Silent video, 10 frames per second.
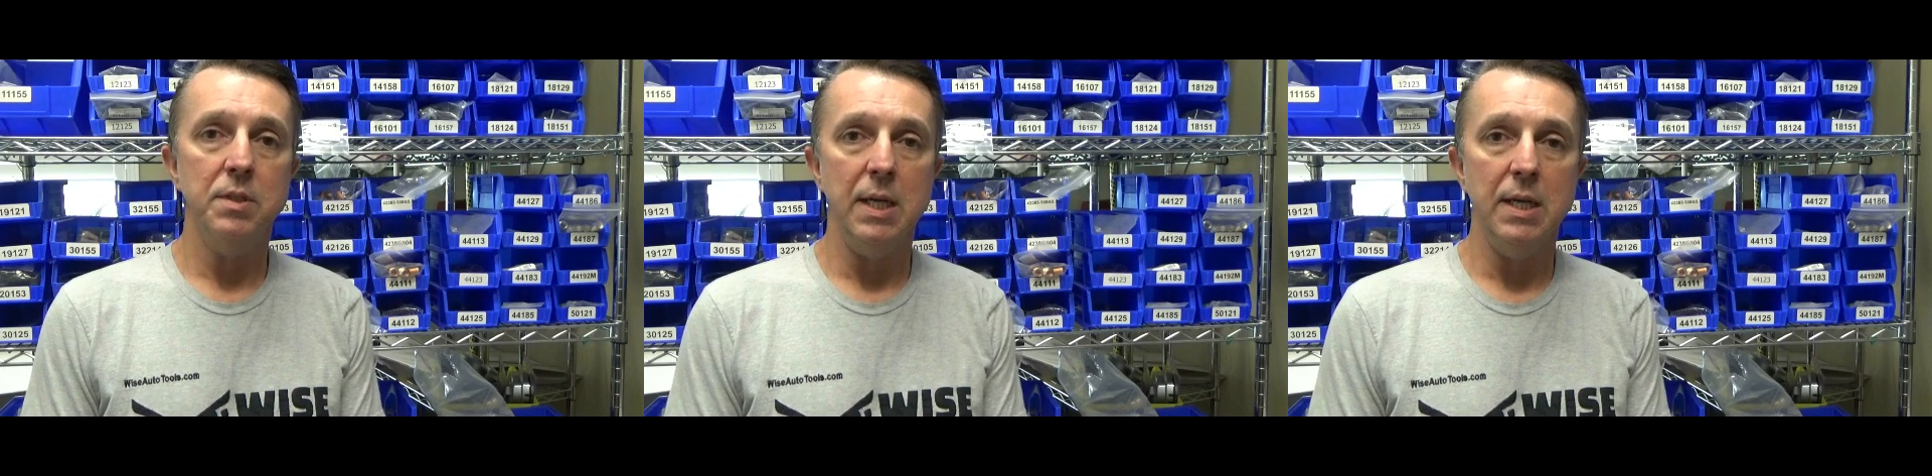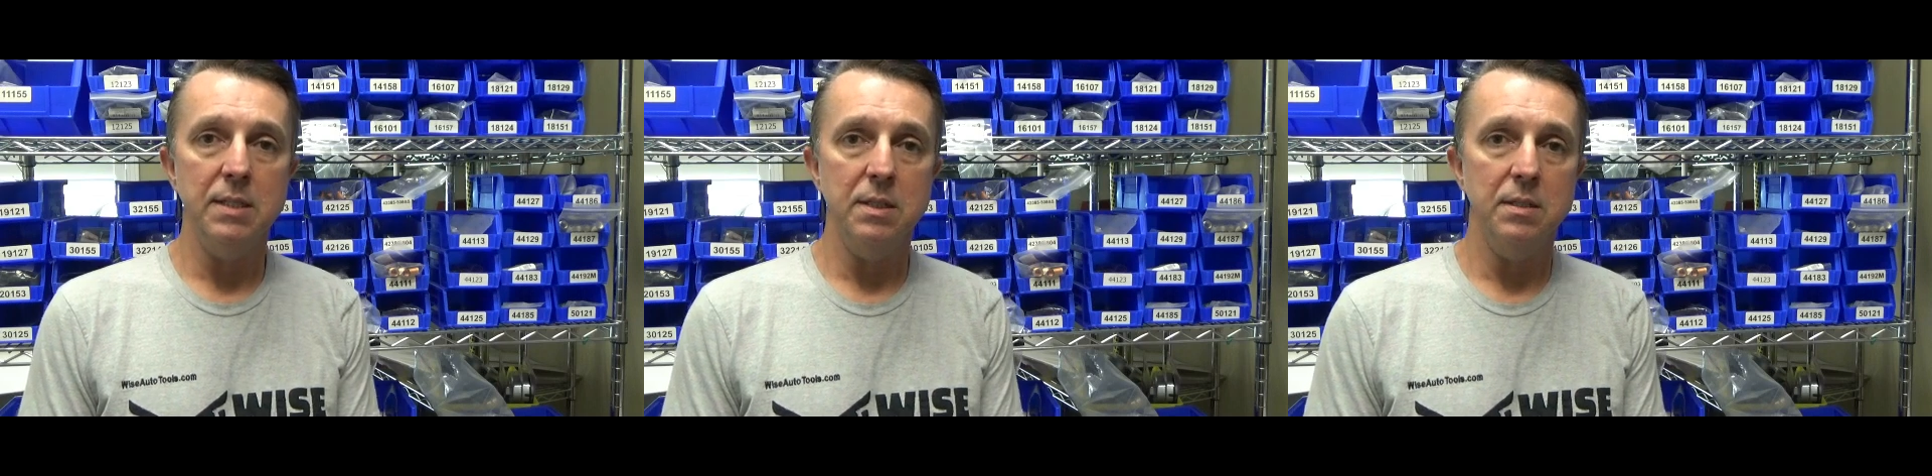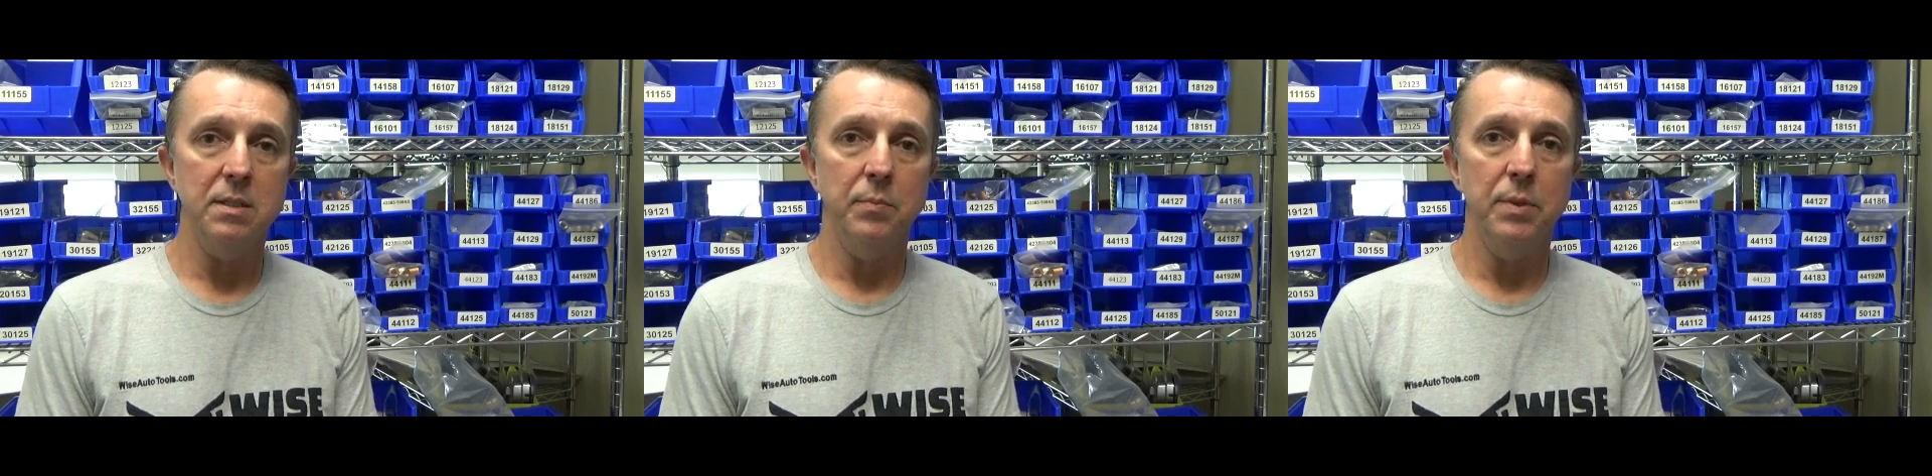
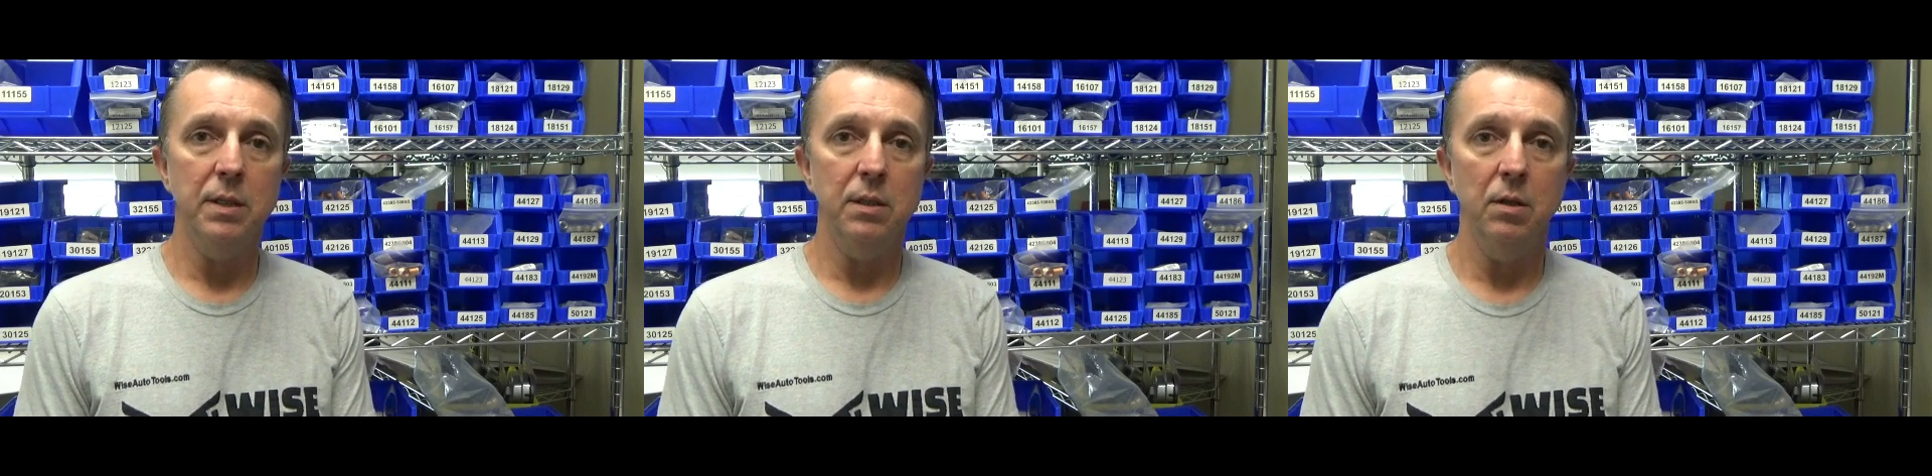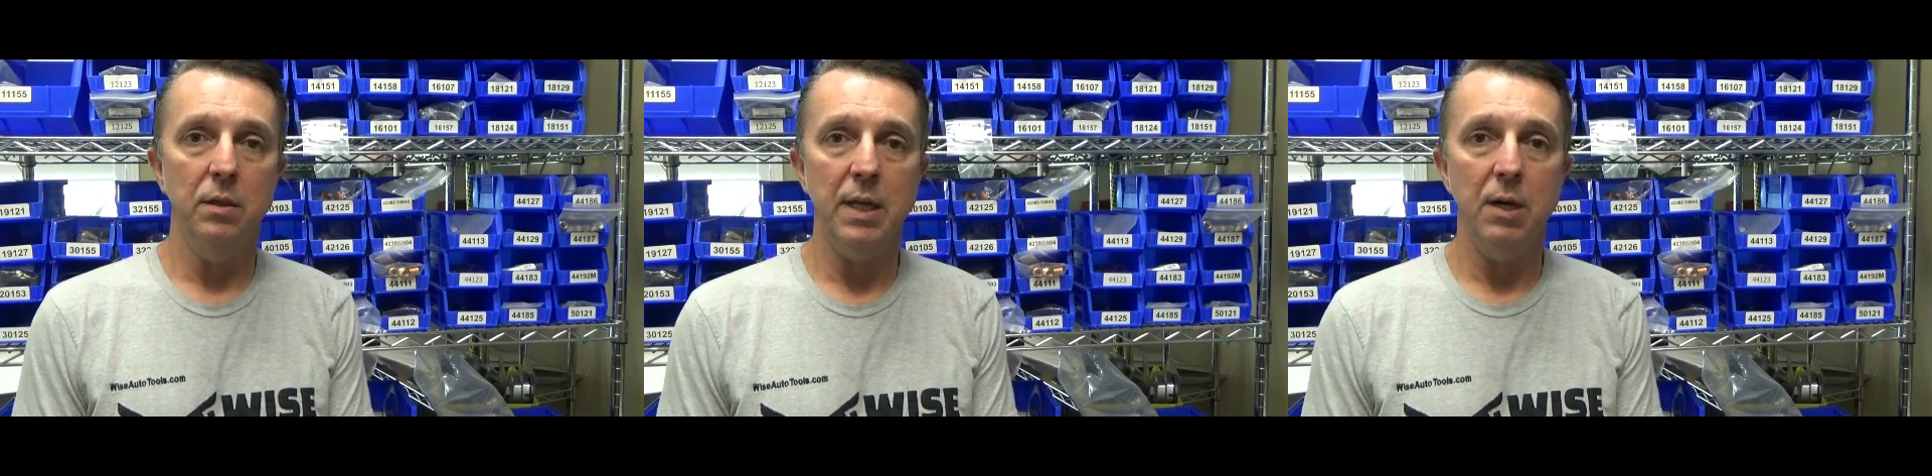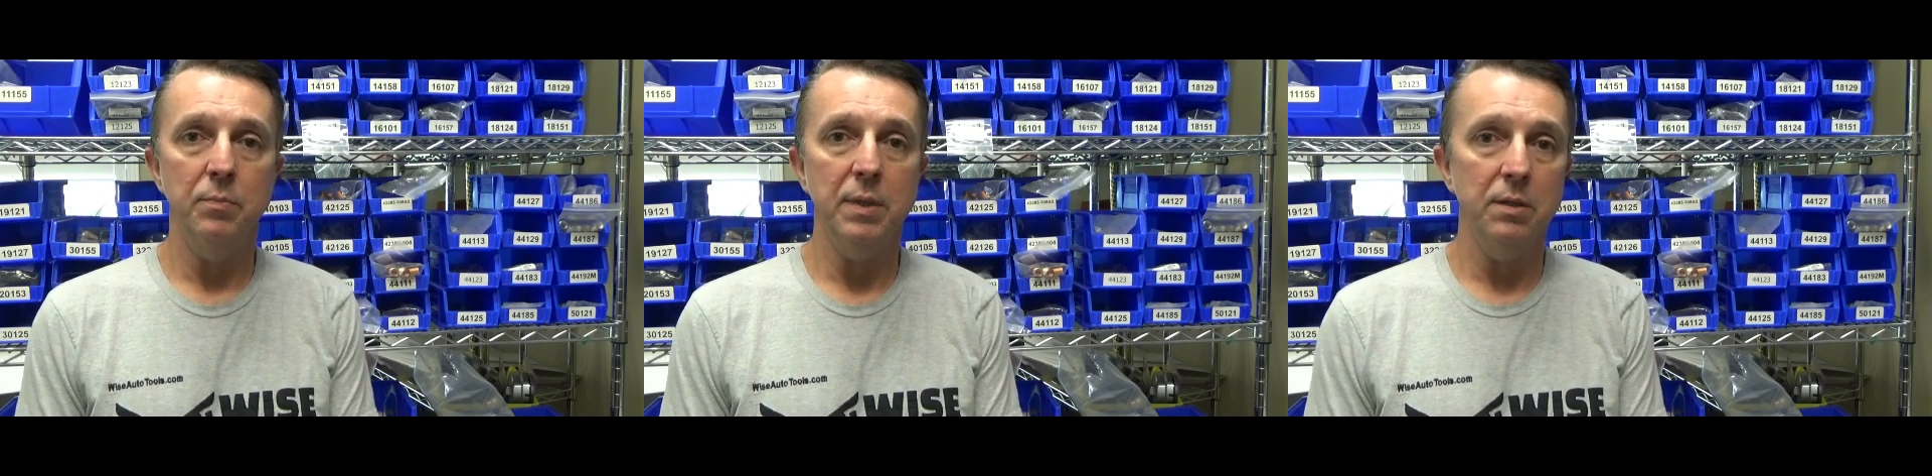sizes depending on
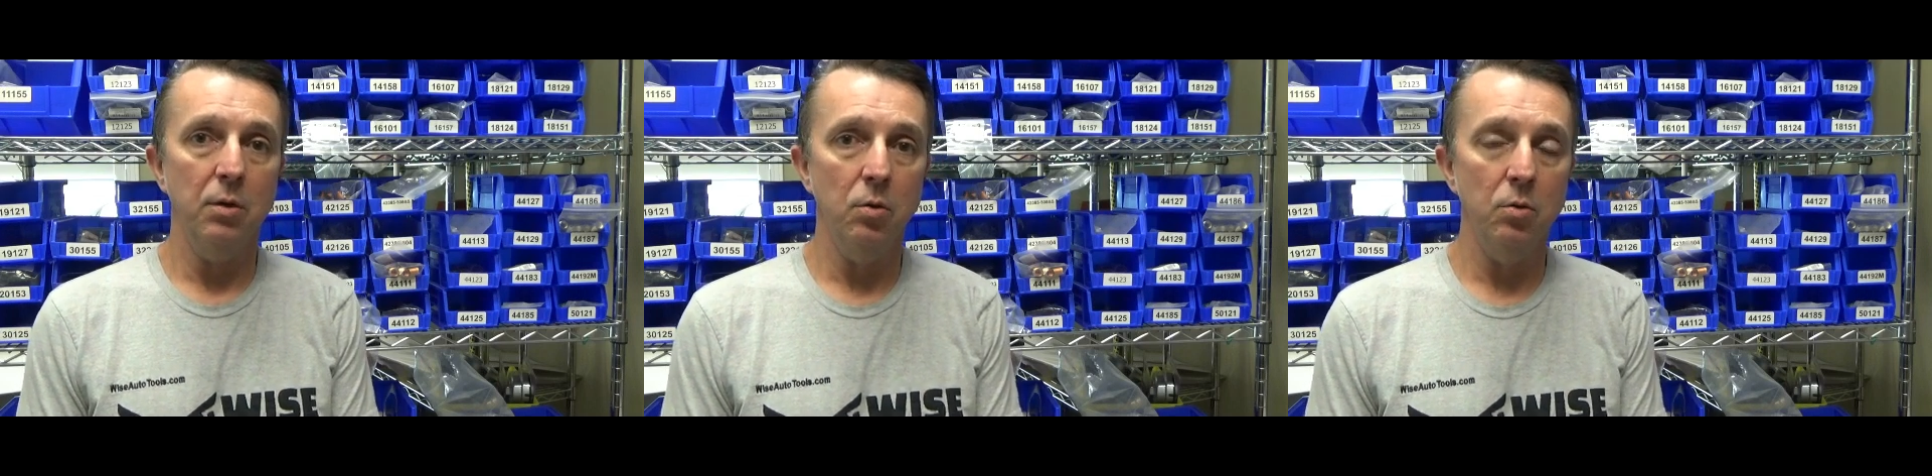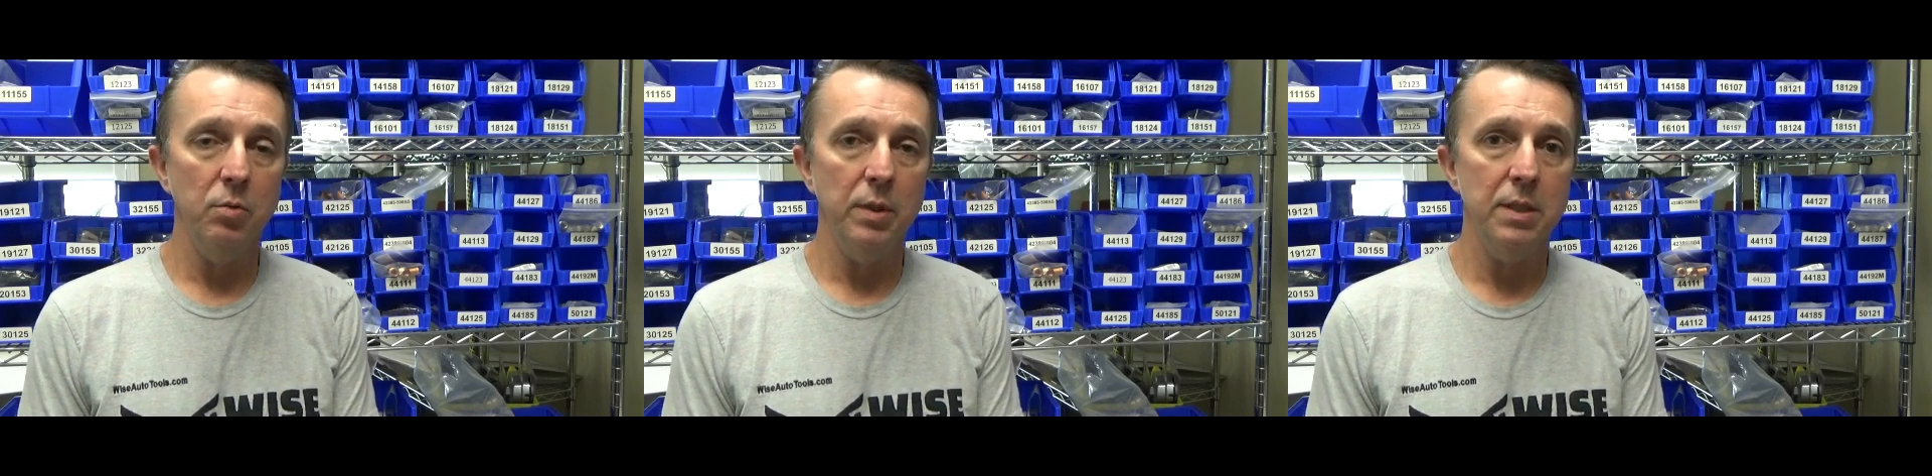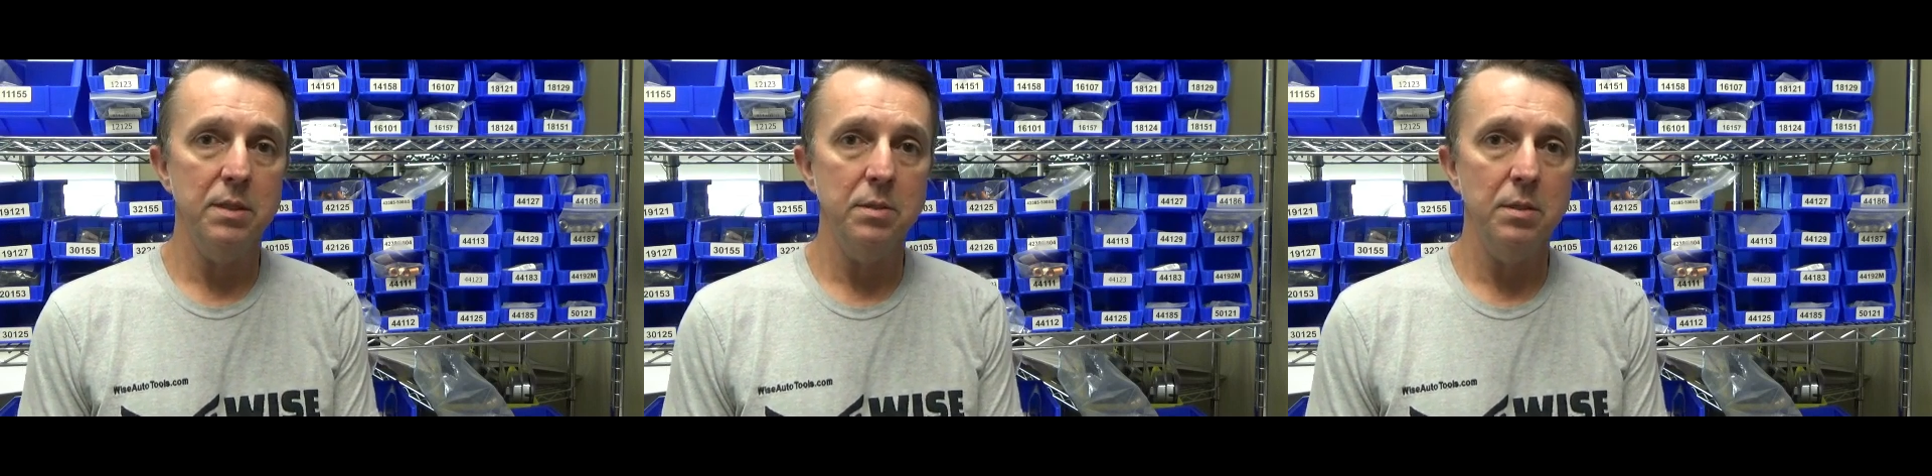how big the hole
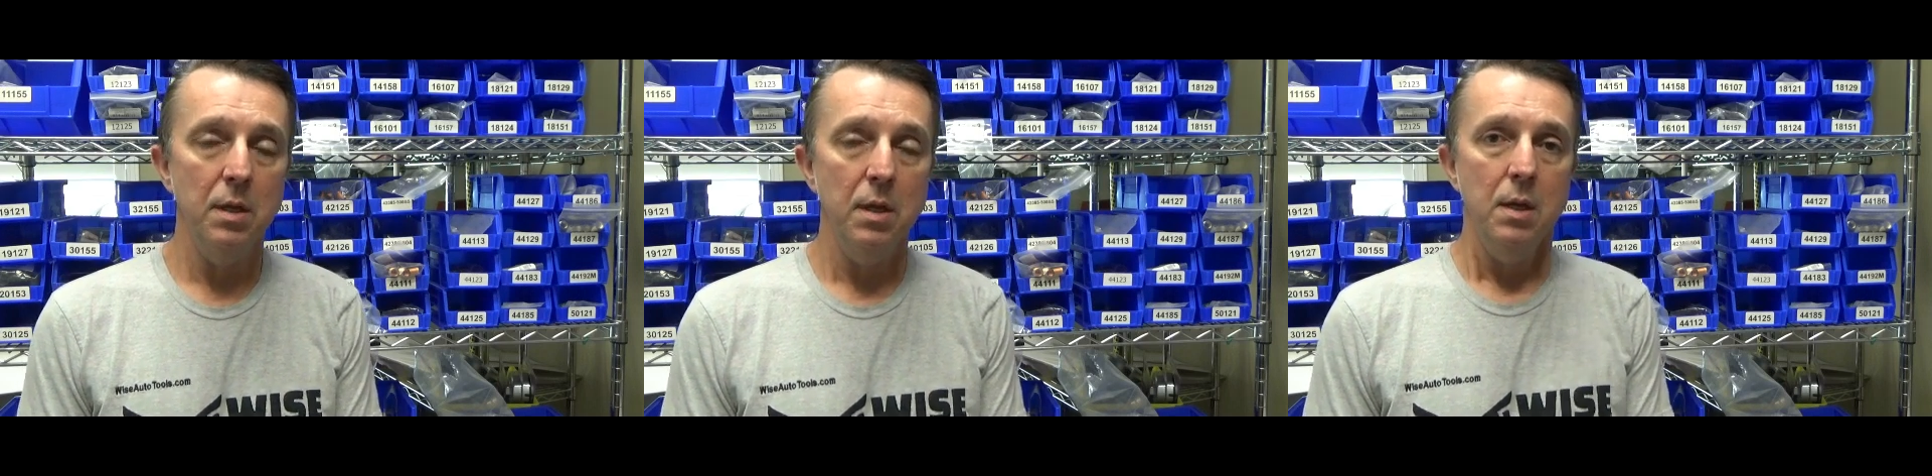is.